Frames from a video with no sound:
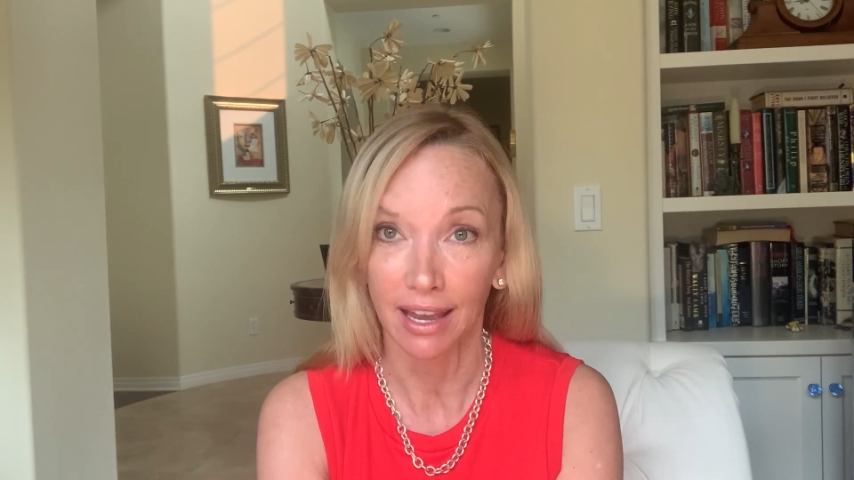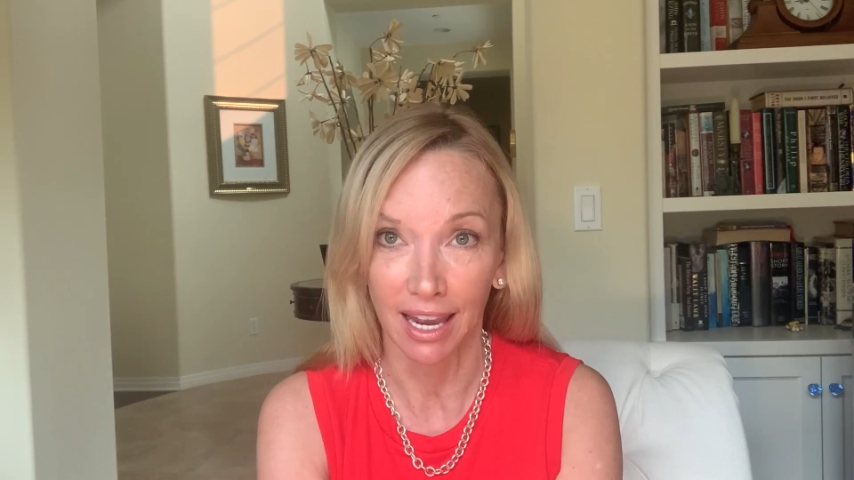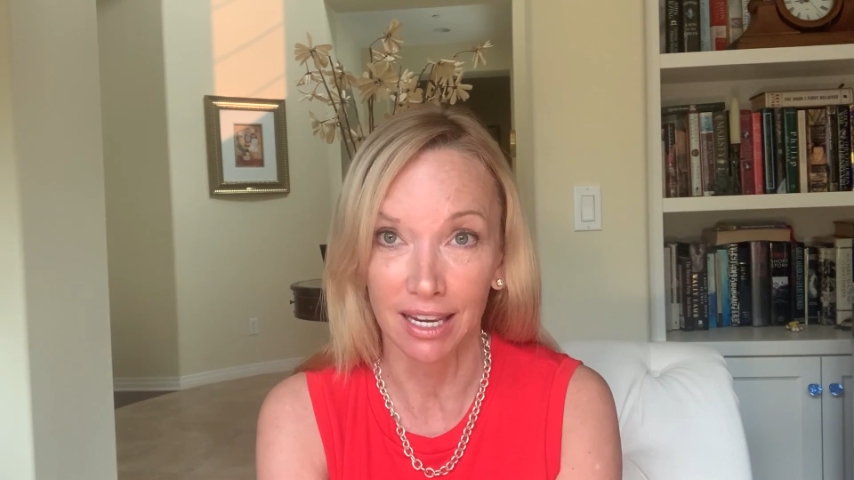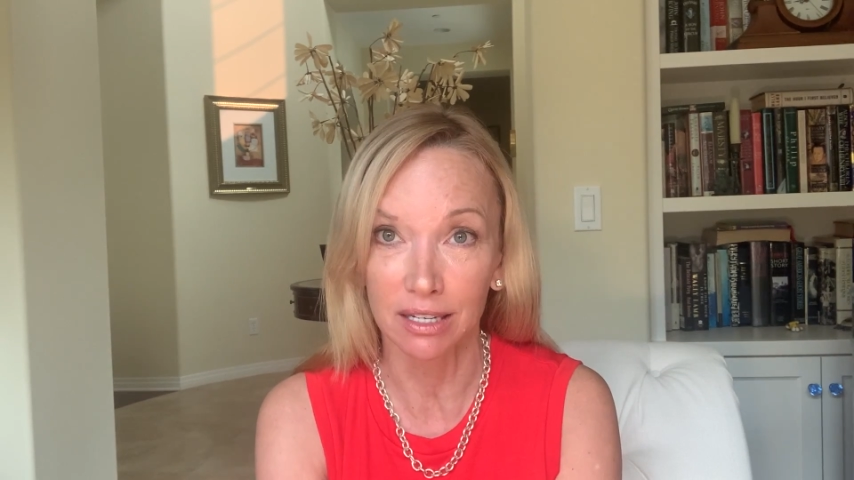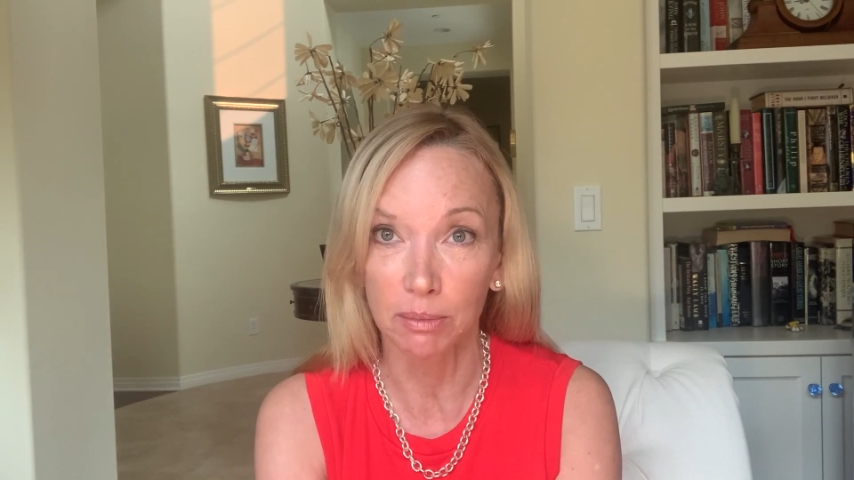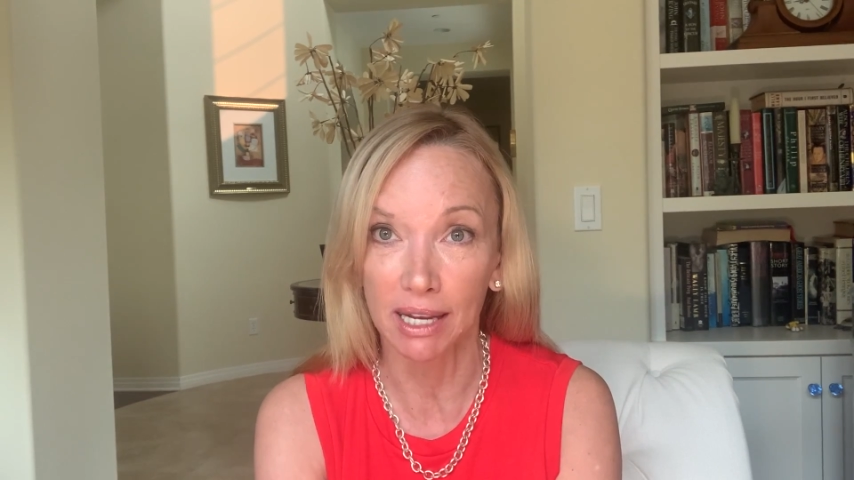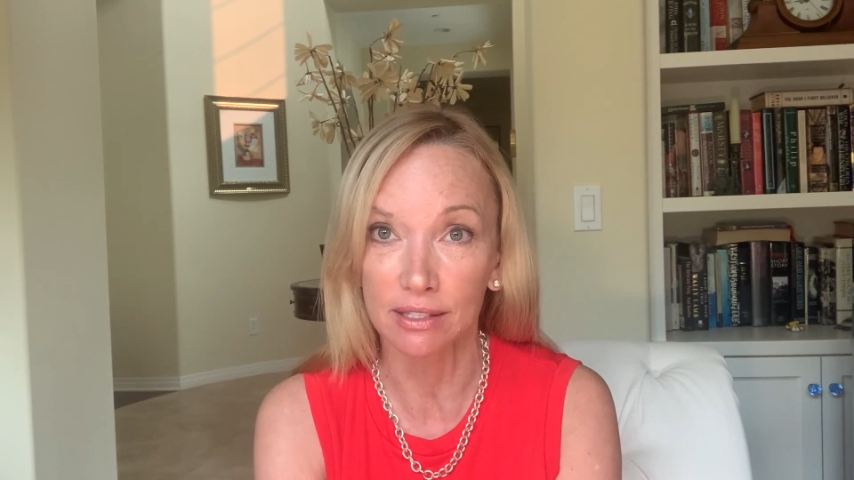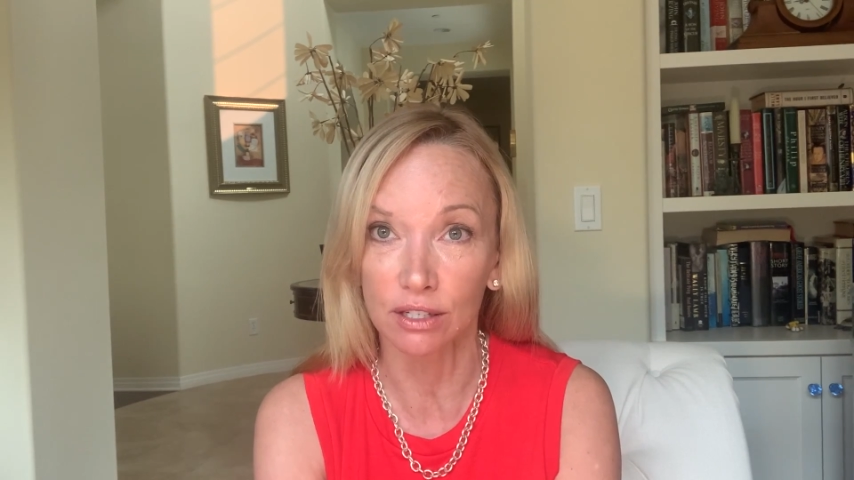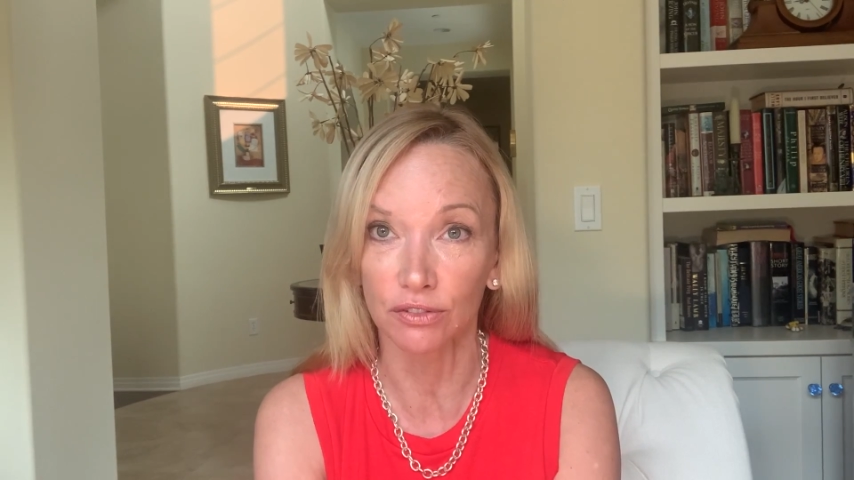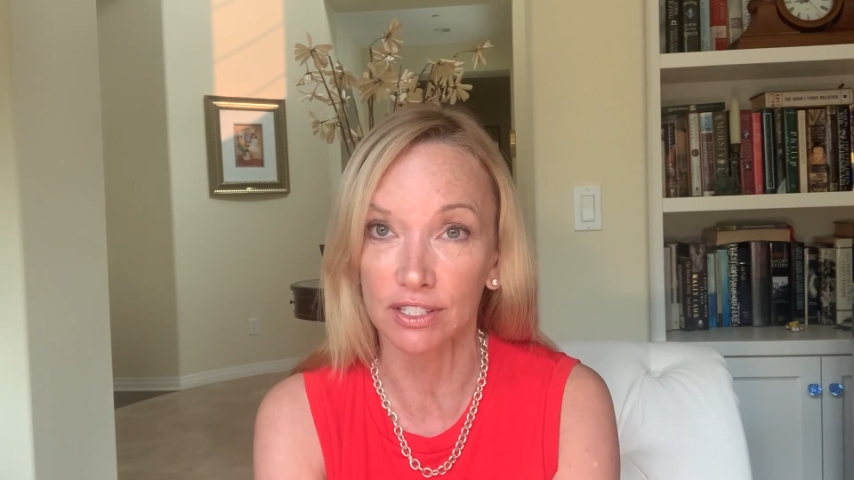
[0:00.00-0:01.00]
handyman
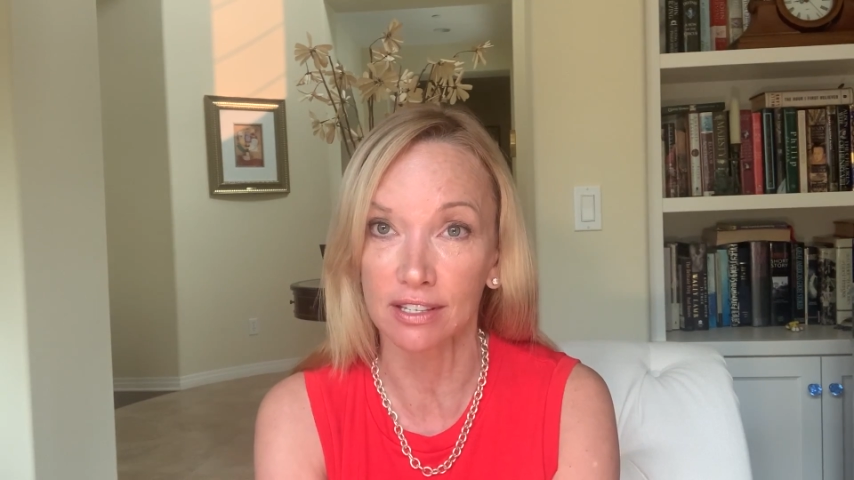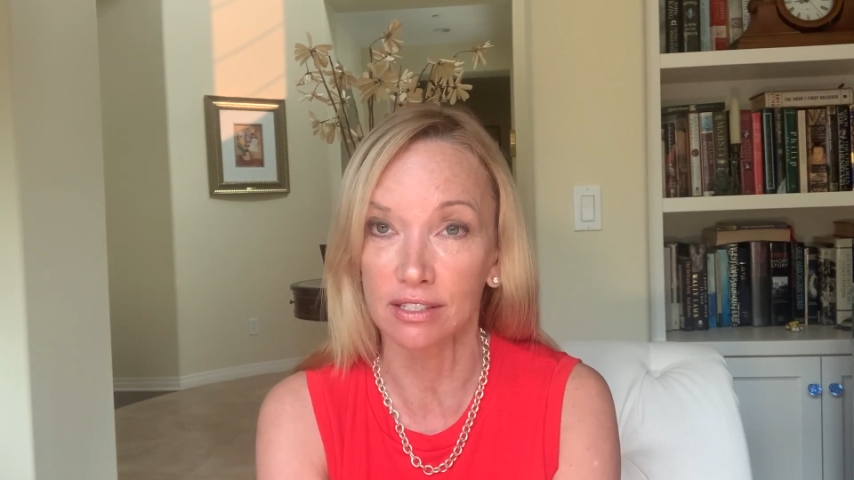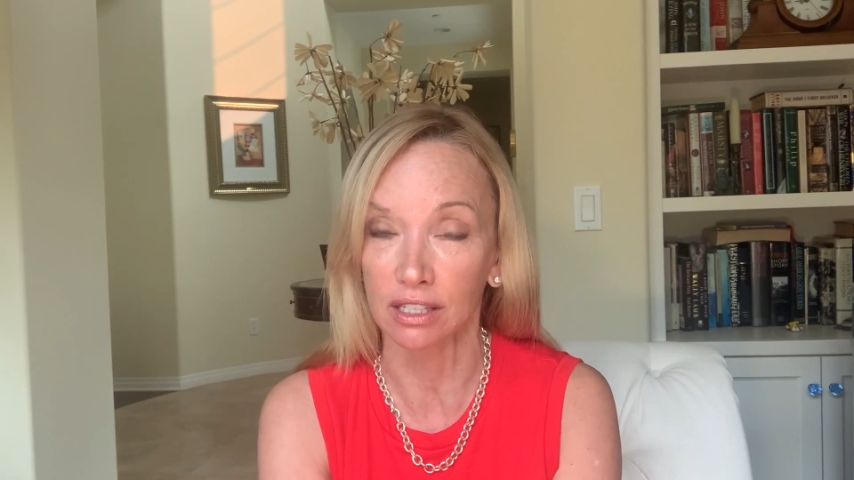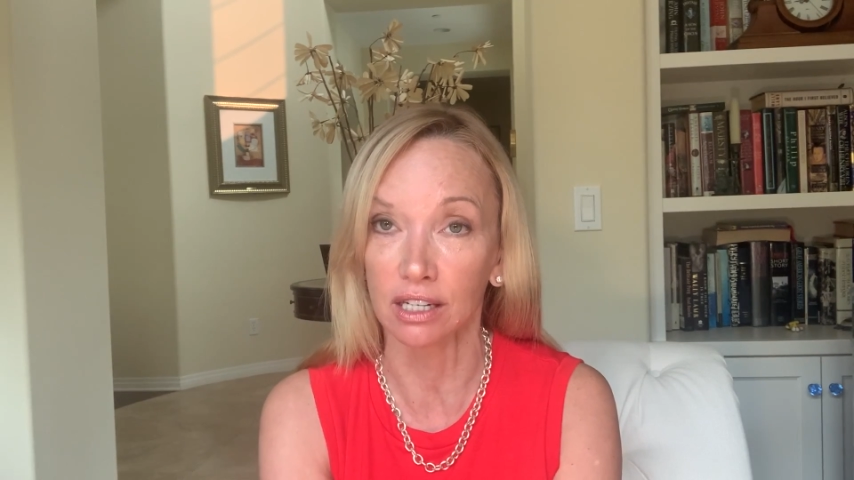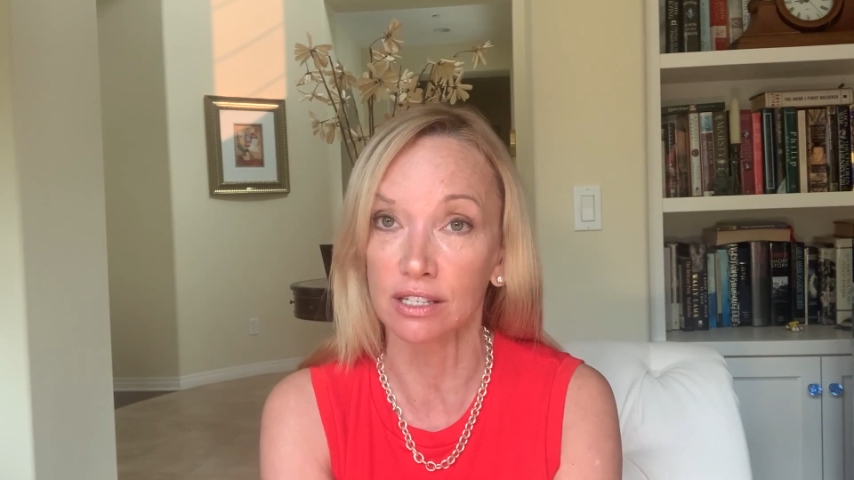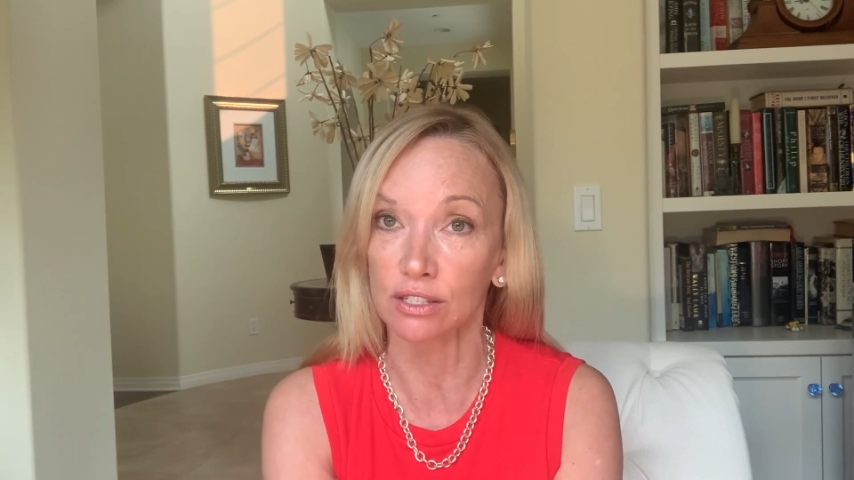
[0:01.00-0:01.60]
services, cleaning